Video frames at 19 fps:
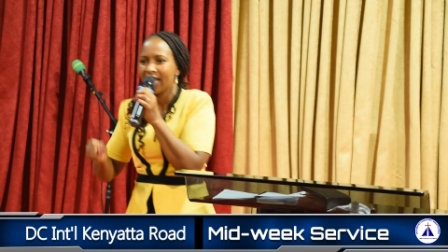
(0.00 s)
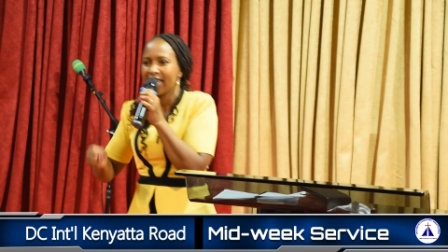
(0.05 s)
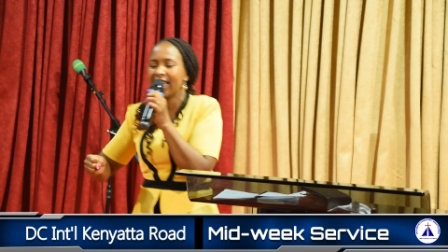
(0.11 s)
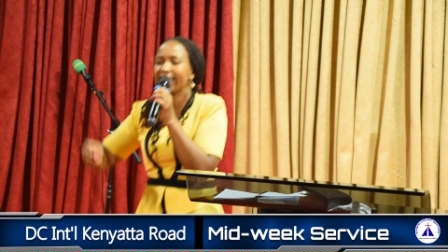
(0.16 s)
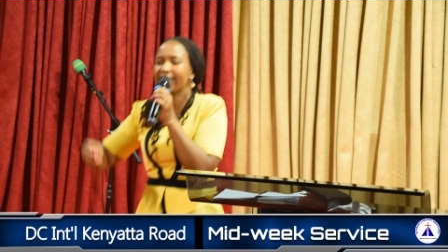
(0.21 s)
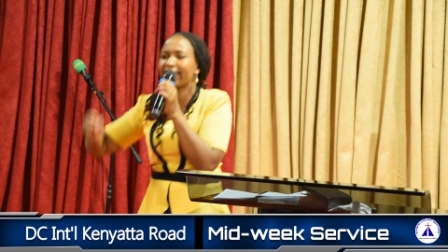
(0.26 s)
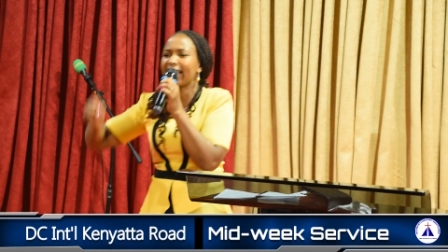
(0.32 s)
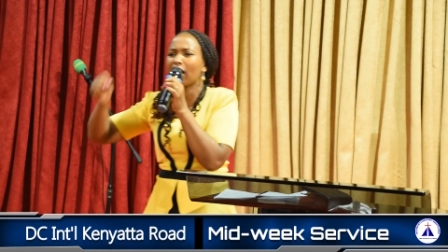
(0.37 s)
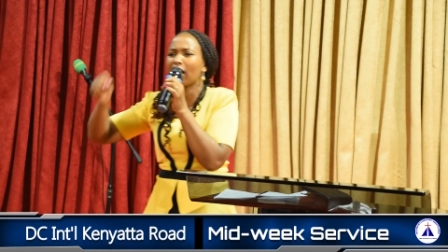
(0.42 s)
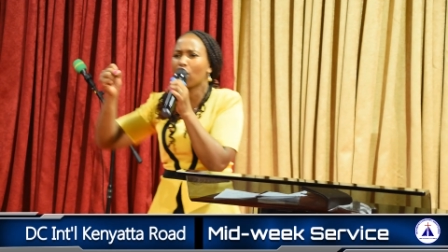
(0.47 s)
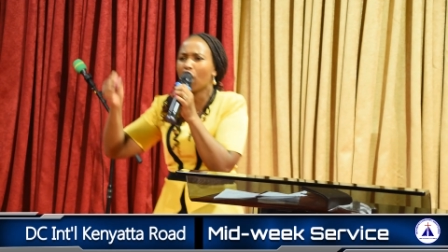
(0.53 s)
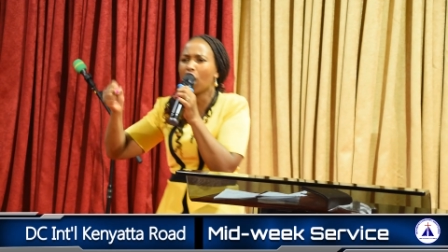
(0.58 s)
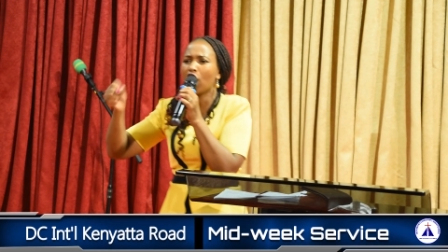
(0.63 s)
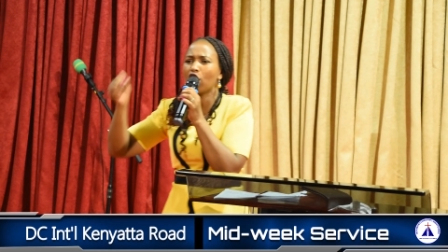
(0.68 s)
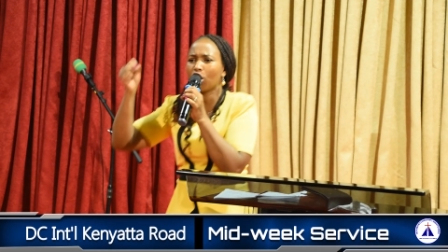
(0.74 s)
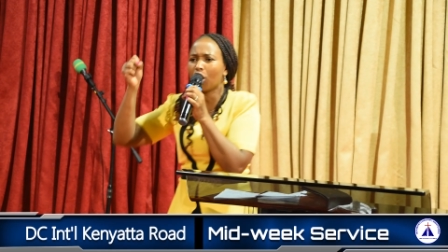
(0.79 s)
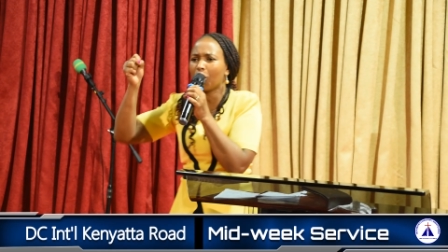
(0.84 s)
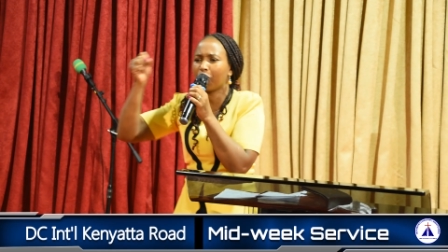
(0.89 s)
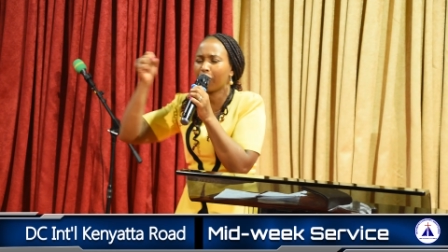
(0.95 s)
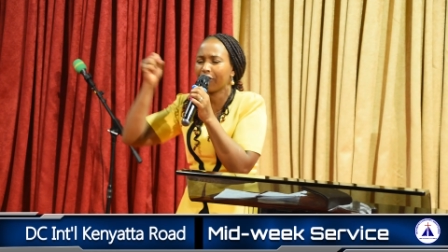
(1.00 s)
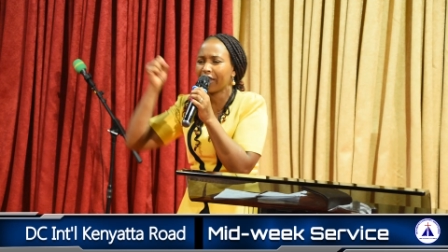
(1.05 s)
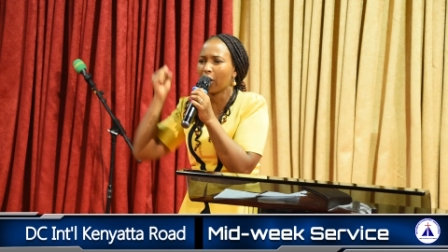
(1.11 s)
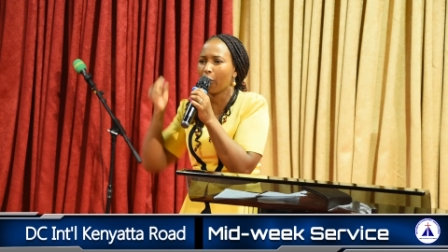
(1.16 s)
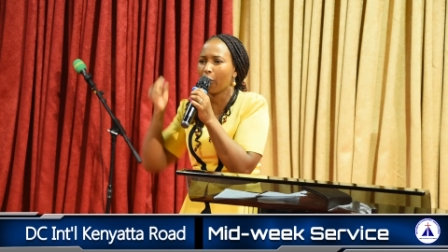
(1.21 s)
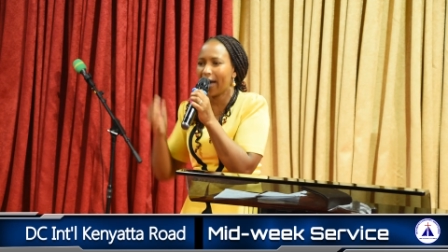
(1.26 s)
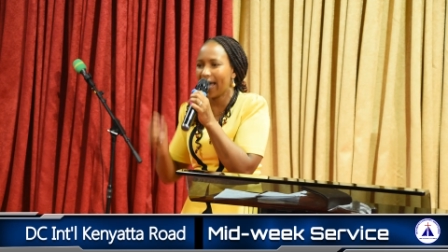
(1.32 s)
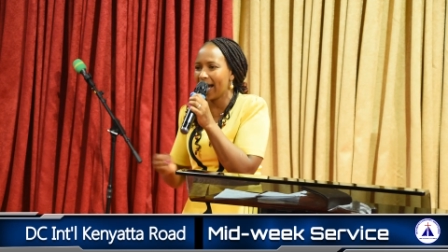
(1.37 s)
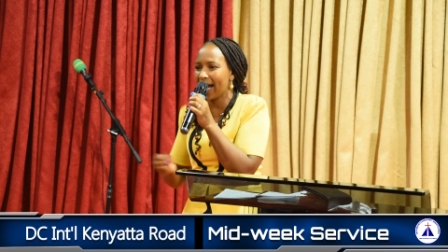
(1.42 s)
He is the God of the
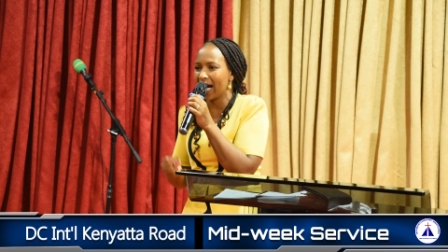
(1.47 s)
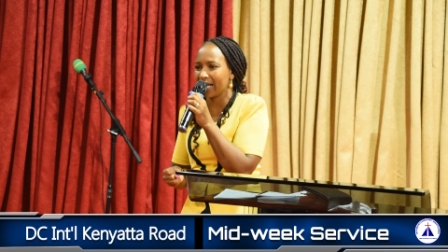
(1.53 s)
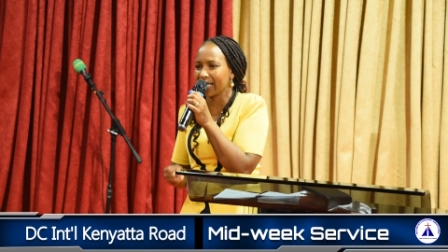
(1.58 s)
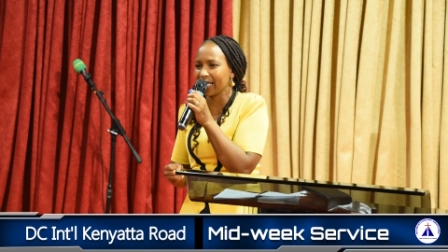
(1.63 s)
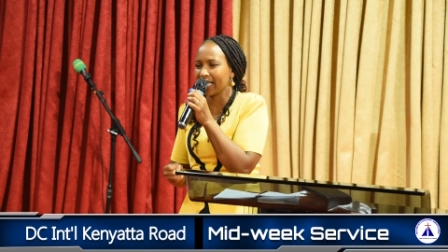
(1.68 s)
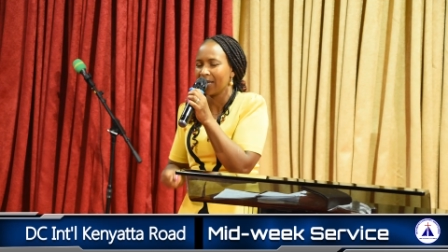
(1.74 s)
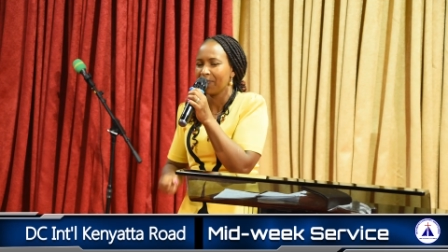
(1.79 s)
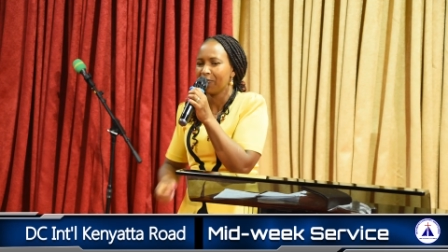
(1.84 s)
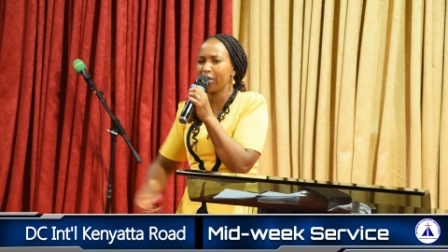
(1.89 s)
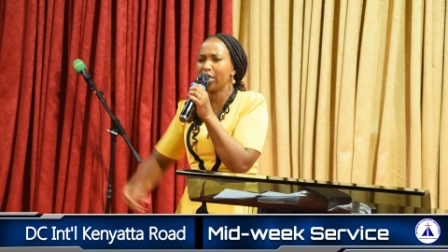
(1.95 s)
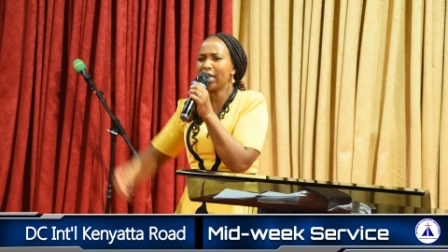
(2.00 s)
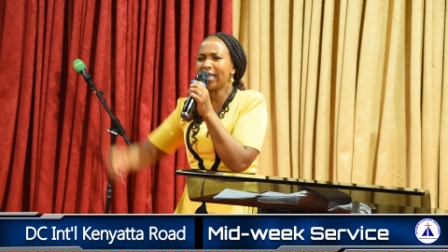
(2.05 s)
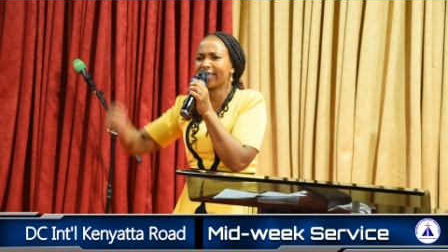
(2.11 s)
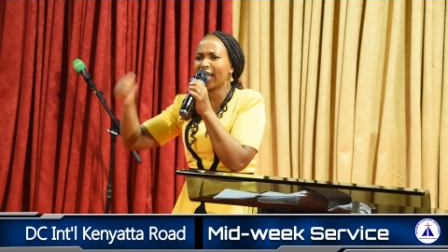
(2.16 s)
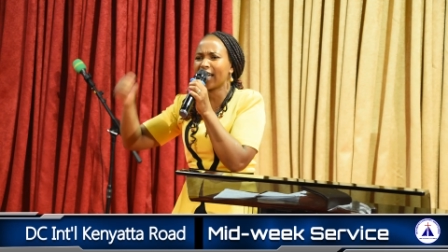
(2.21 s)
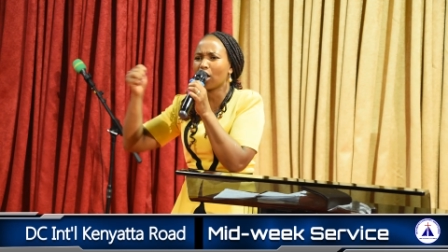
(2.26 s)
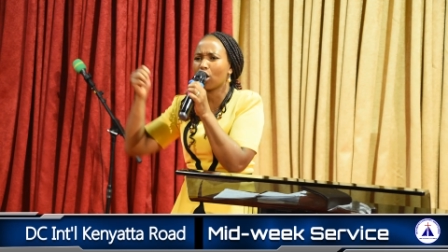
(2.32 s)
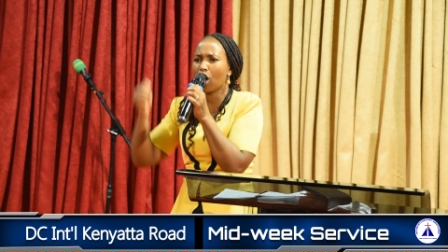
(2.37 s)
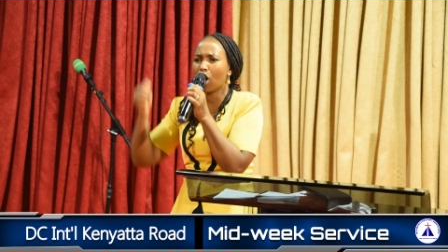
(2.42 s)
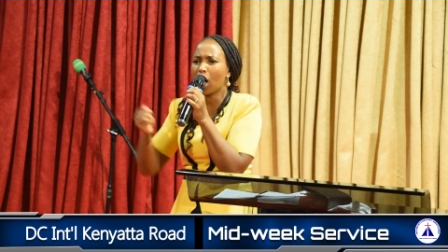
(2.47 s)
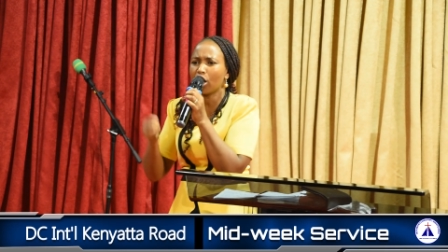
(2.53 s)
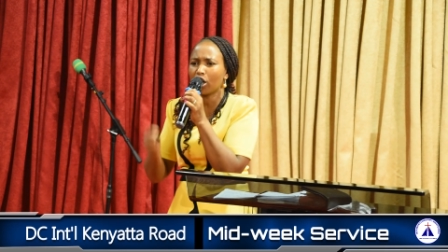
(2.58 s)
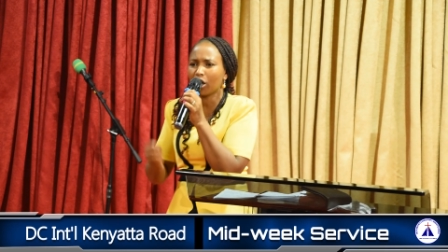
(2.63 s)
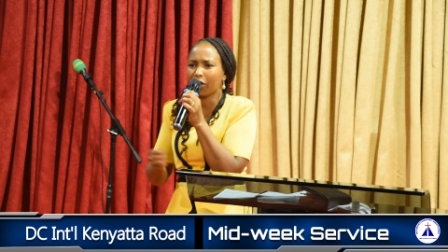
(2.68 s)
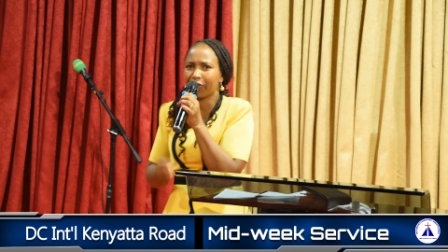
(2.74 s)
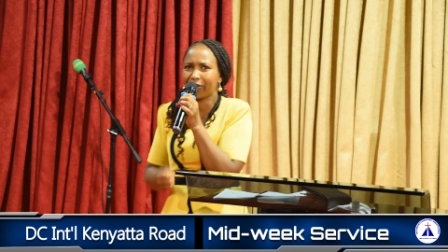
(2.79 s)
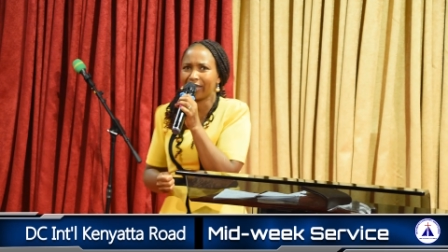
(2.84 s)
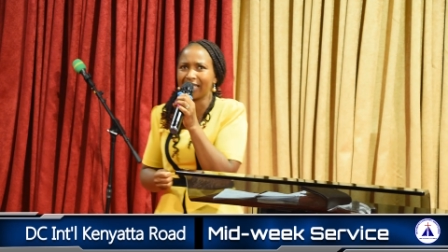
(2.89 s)
weary. He is the
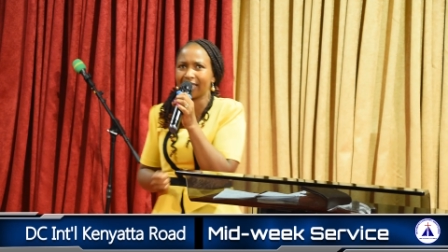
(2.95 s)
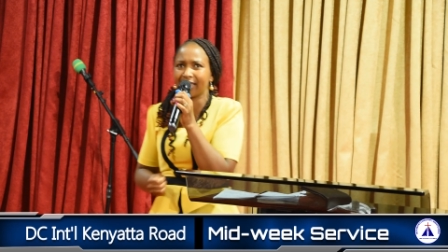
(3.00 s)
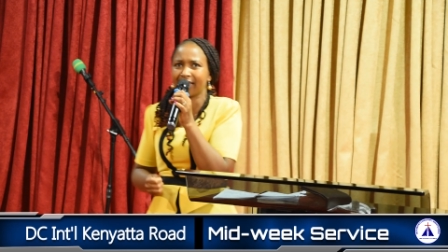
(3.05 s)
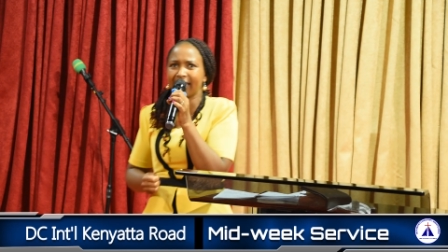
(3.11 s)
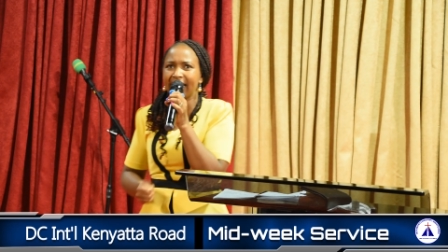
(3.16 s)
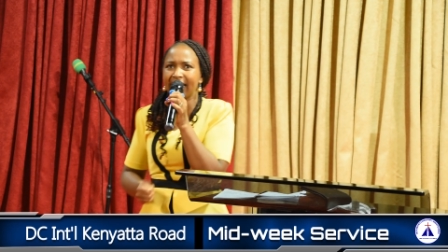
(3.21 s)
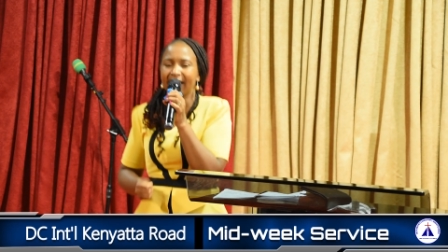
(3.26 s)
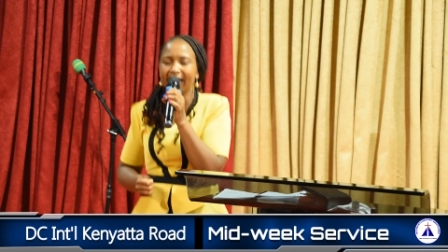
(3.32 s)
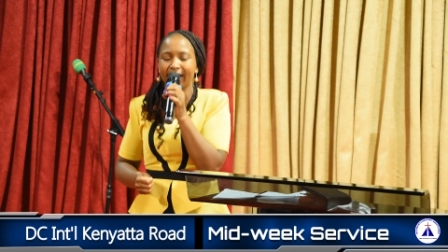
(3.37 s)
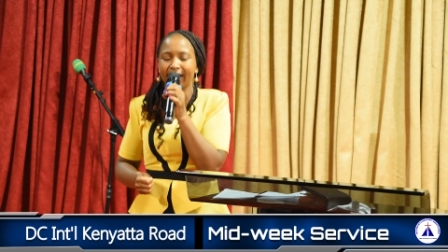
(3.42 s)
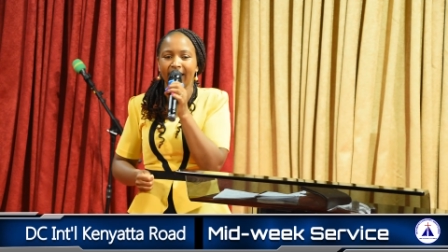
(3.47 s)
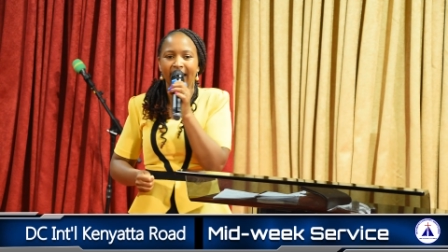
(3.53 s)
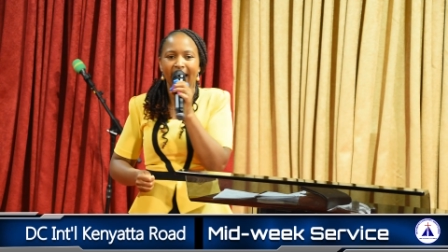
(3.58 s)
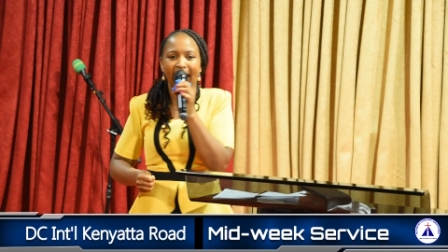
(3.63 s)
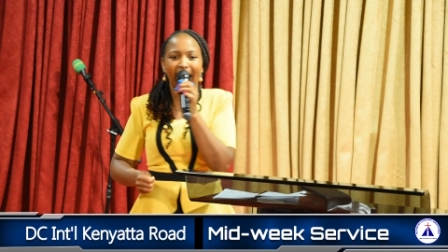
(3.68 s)
God of the sick.